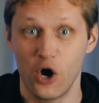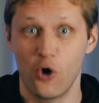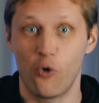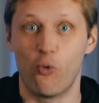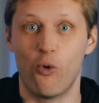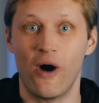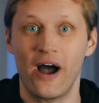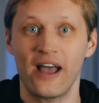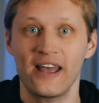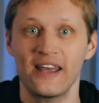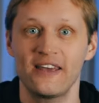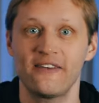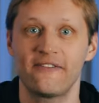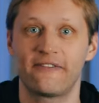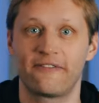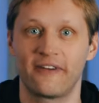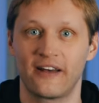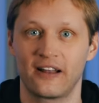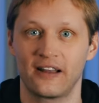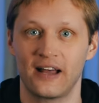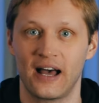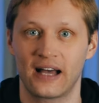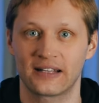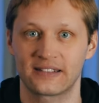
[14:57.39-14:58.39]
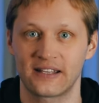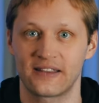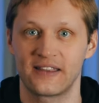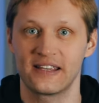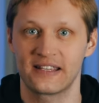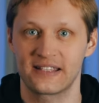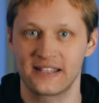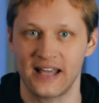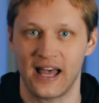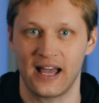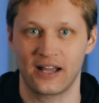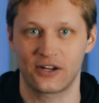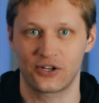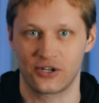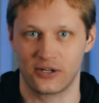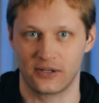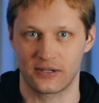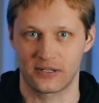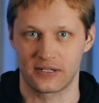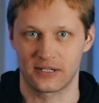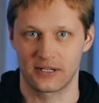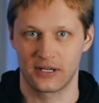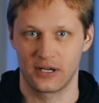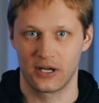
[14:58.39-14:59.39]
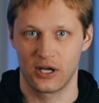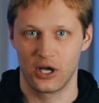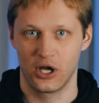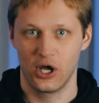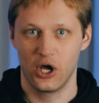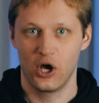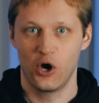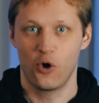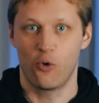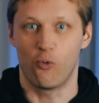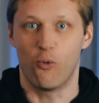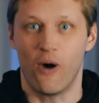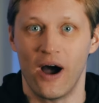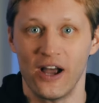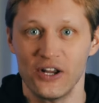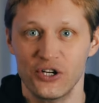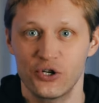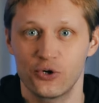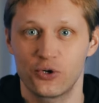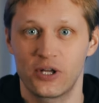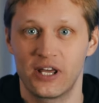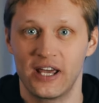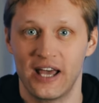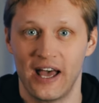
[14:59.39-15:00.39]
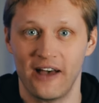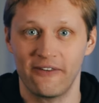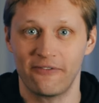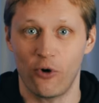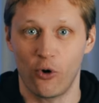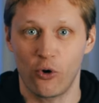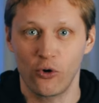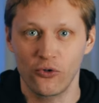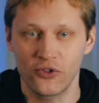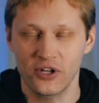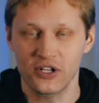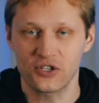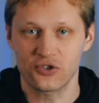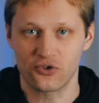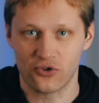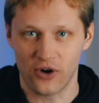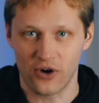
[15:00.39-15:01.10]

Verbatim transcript: why he fell under these sanctions? Why should he have all these